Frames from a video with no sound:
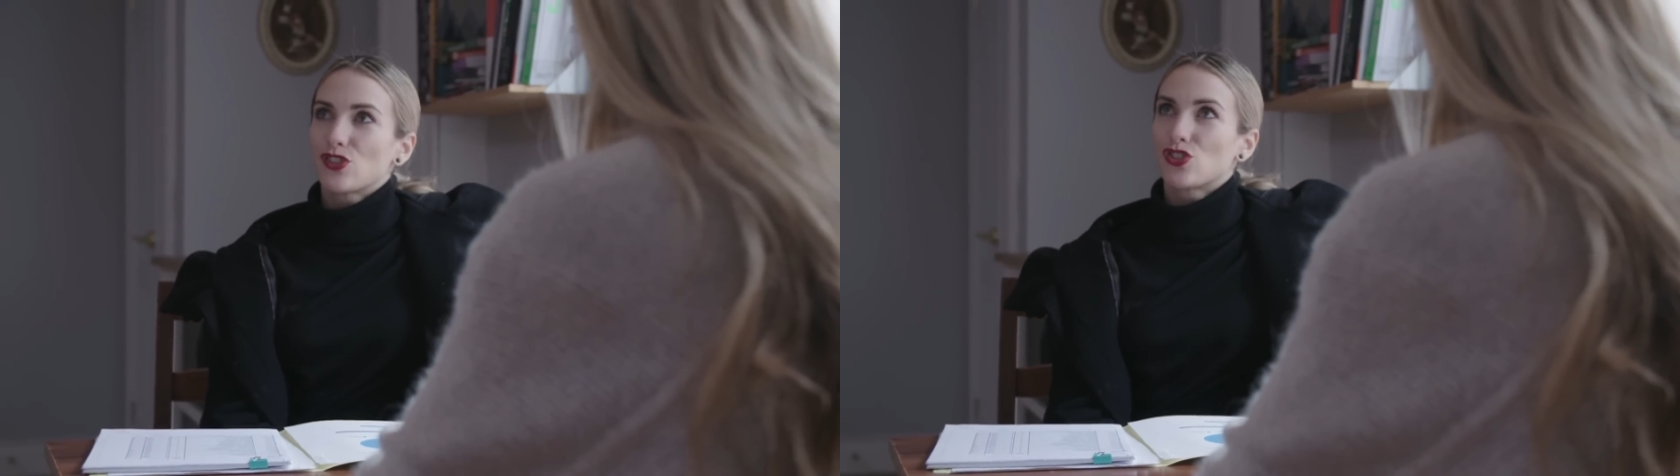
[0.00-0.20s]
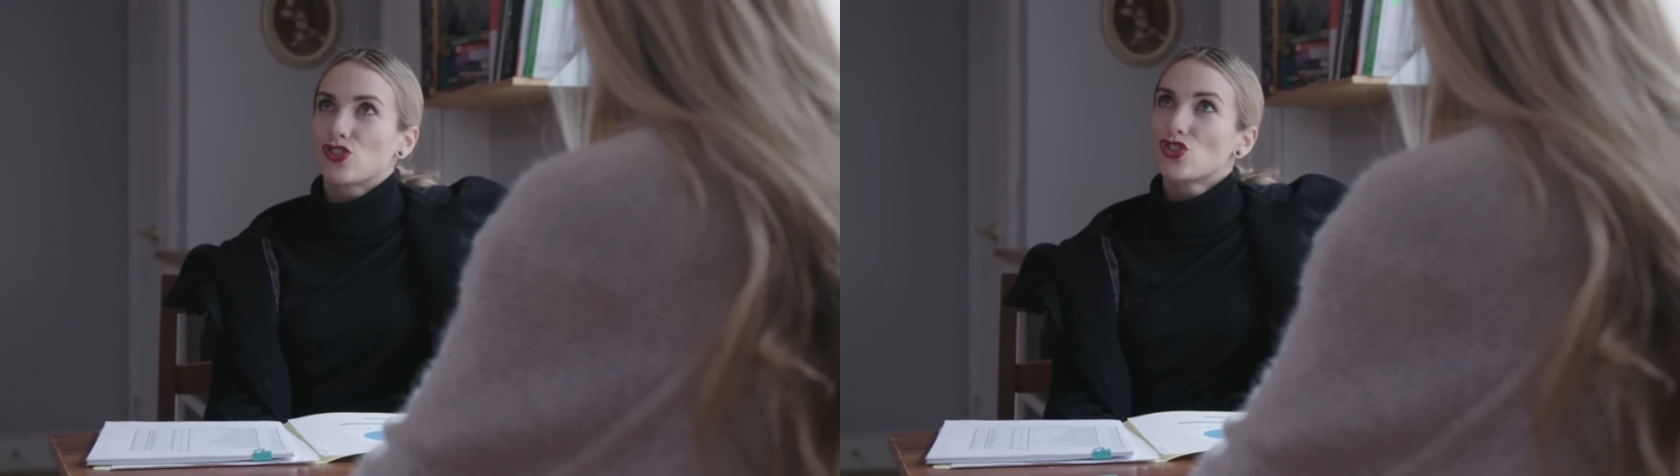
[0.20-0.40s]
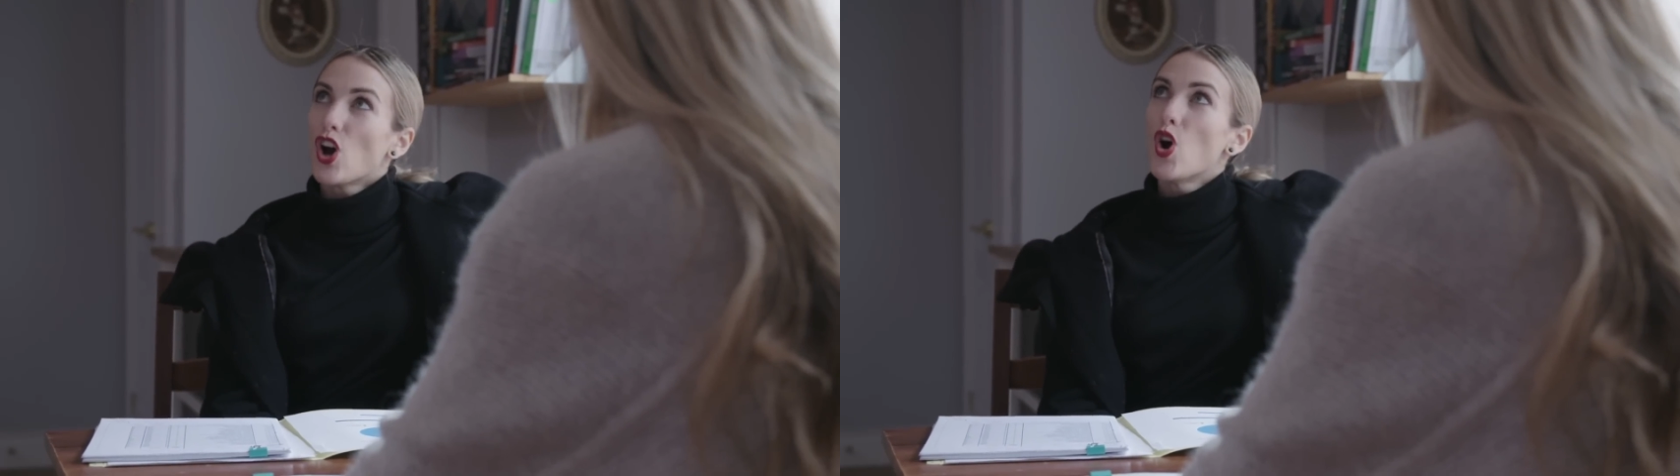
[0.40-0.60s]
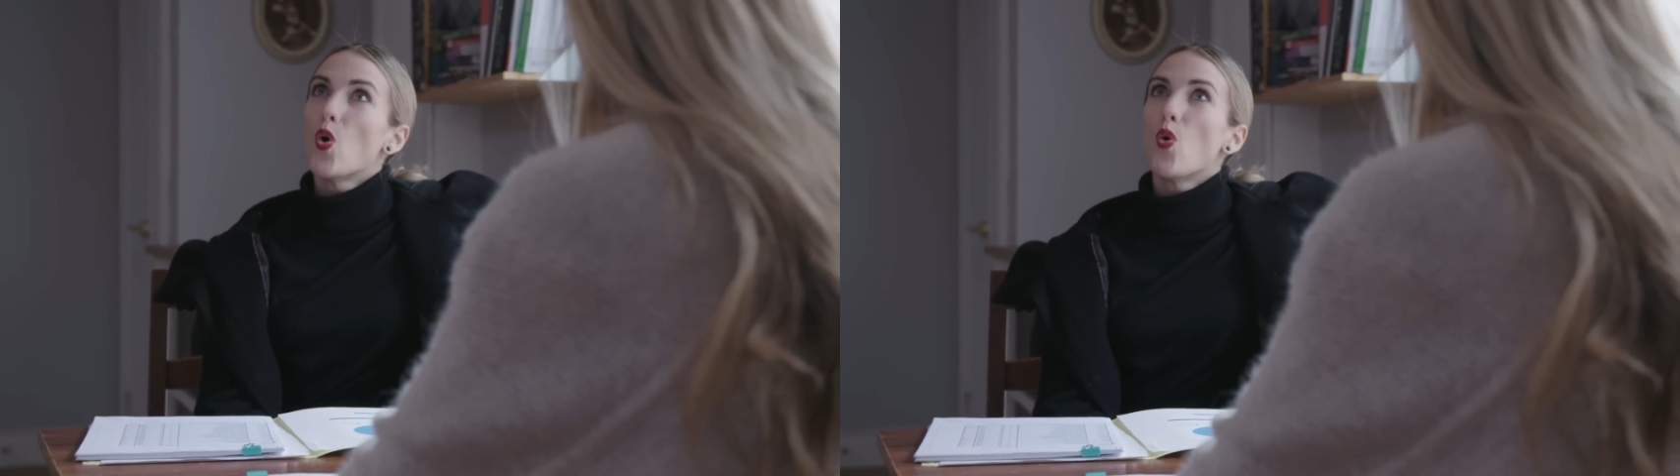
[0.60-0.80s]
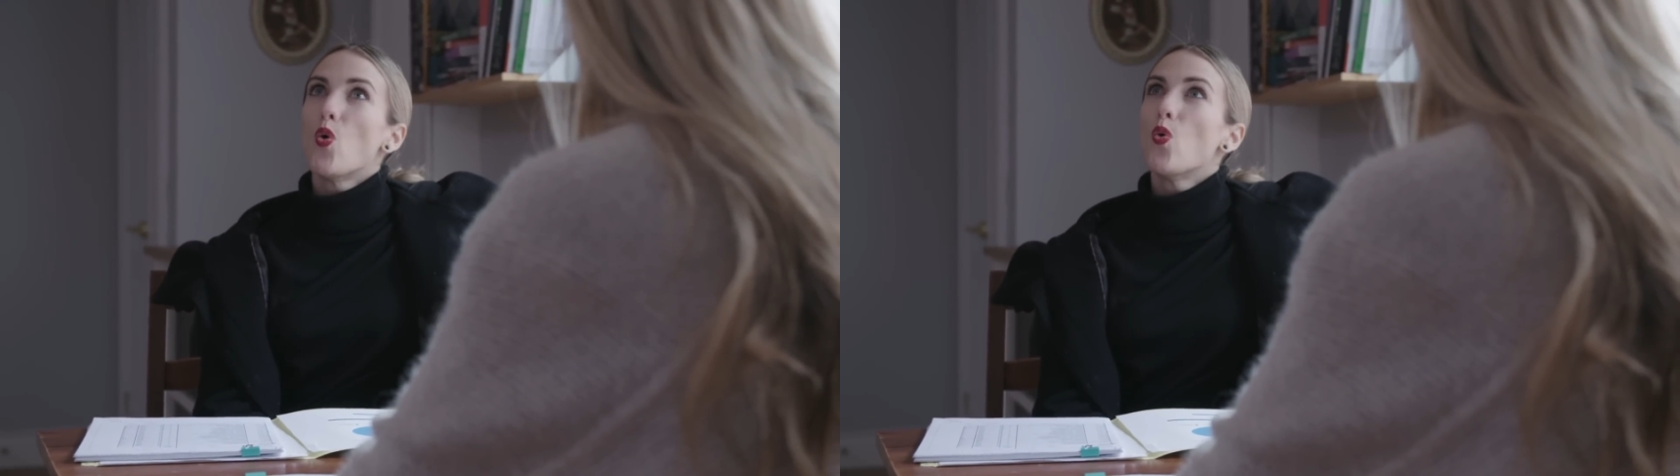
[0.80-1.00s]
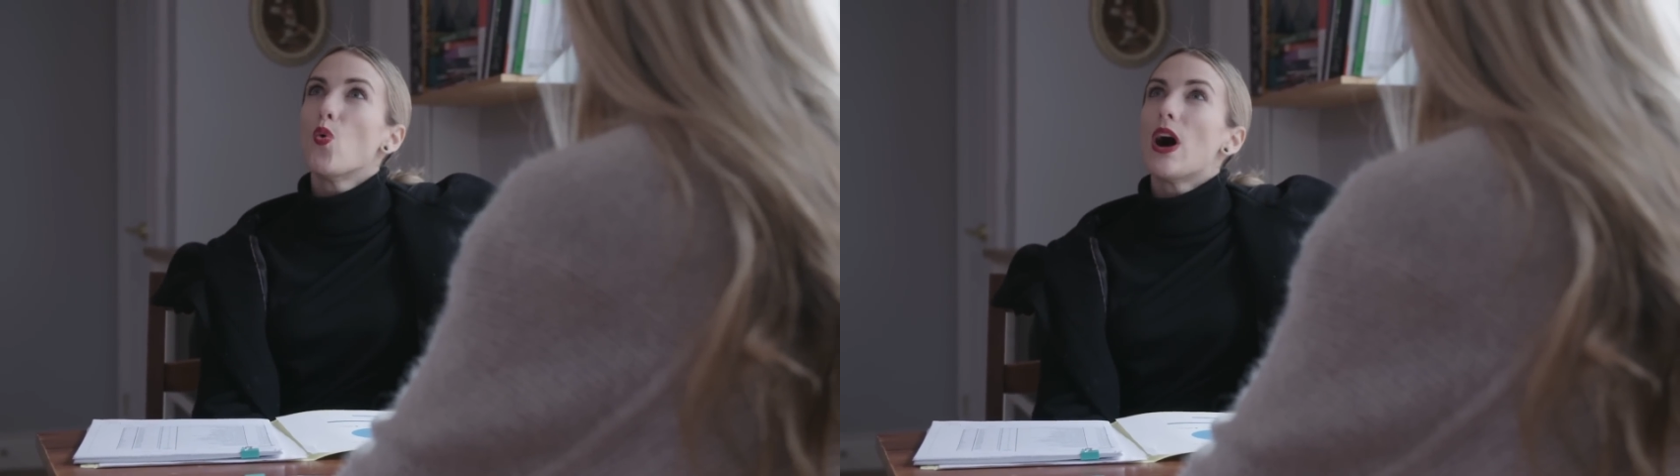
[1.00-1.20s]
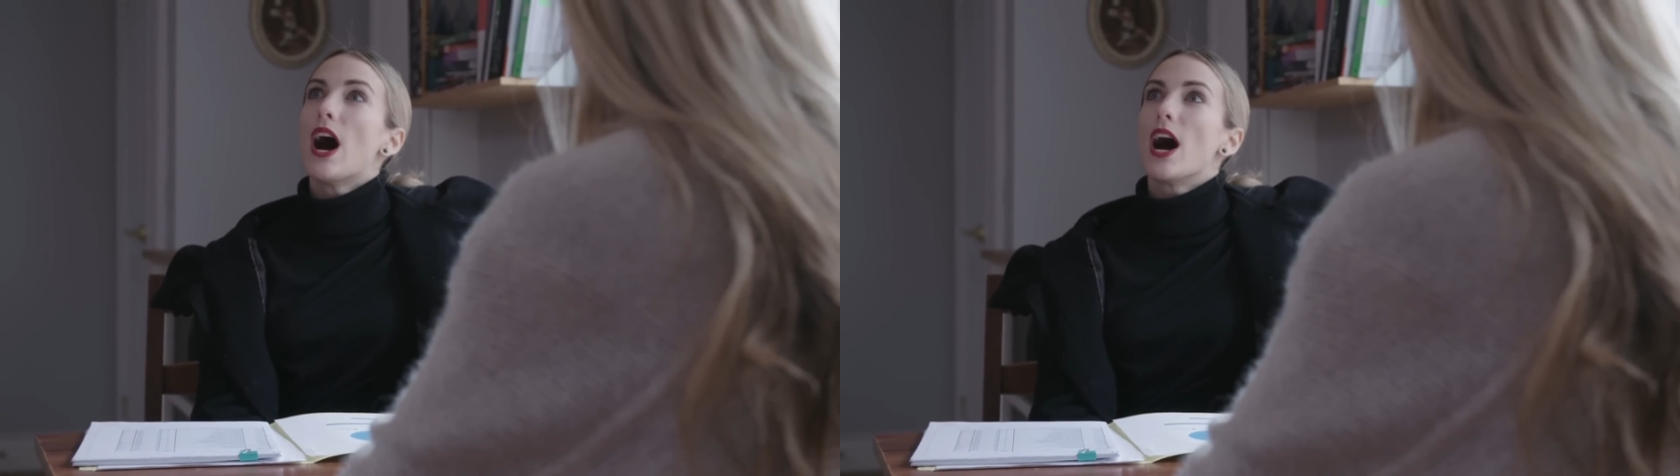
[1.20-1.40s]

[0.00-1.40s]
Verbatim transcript: so